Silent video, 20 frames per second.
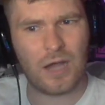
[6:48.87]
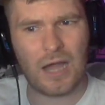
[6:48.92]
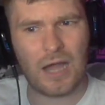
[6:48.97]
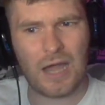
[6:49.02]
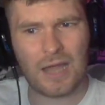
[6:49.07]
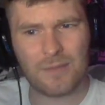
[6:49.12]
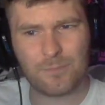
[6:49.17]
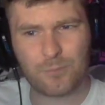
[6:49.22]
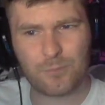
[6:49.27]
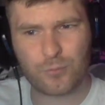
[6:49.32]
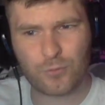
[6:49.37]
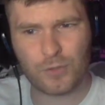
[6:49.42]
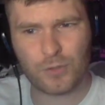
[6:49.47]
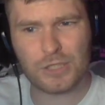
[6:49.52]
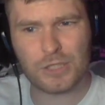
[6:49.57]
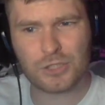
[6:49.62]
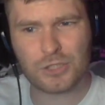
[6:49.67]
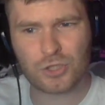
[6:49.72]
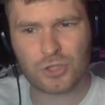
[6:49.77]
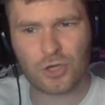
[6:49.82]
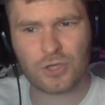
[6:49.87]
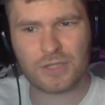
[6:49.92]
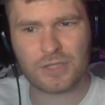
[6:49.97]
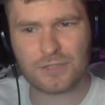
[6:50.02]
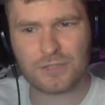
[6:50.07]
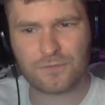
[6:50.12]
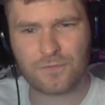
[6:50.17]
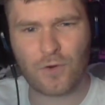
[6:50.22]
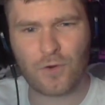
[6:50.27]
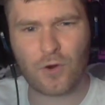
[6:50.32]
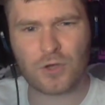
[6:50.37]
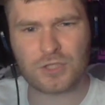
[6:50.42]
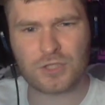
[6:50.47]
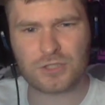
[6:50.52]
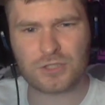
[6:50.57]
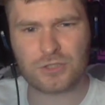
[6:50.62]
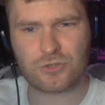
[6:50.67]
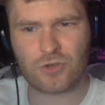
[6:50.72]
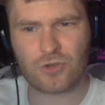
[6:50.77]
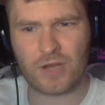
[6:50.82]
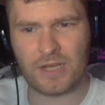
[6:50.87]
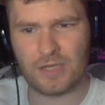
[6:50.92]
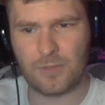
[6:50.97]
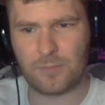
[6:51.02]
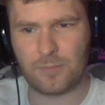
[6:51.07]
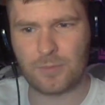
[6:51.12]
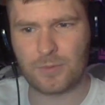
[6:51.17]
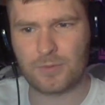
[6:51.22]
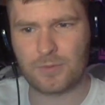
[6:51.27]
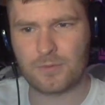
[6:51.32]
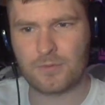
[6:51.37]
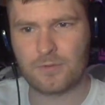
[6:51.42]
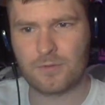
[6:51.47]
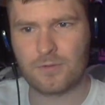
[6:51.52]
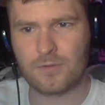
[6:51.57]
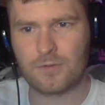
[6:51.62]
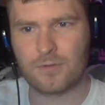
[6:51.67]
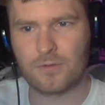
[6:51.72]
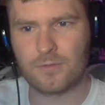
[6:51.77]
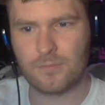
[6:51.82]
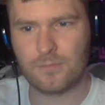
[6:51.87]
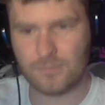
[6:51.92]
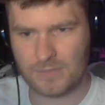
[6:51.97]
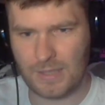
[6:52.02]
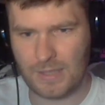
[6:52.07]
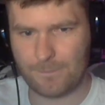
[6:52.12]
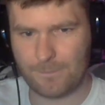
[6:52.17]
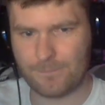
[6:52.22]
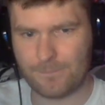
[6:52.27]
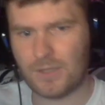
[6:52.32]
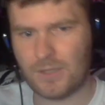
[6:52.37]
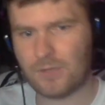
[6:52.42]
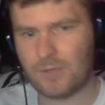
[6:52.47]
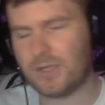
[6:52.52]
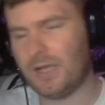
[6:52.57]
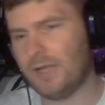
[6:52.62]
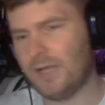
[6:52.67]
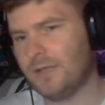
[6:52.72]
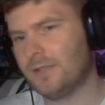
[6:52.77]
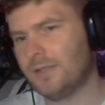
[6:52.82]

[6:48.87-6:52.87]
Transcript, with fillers: I'm pretty sure this forge is a train up. Yeah. Okay.